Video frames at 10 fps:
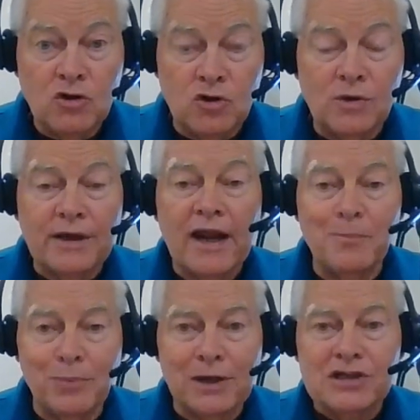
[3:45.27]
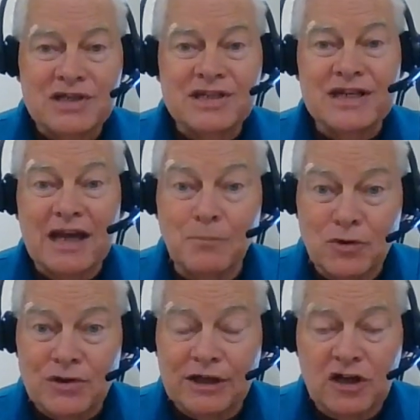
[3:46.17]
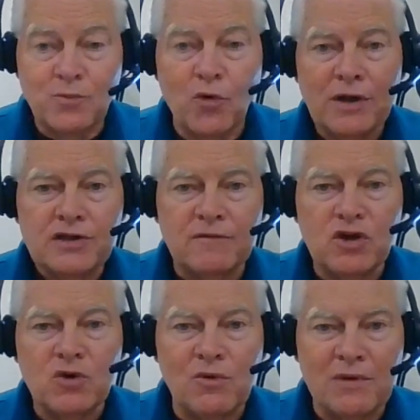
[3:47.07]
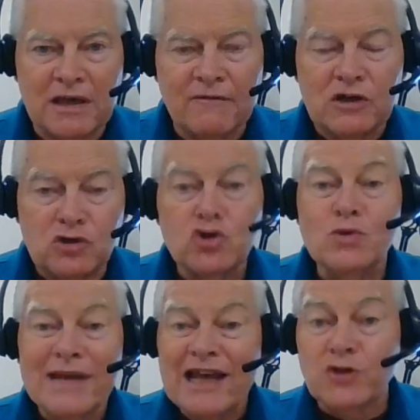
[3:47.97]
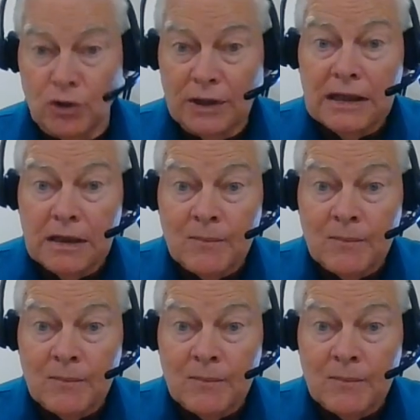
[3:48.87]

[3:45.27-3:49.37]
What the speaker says: You get a plus 10 percentage points if you give it 2 days early.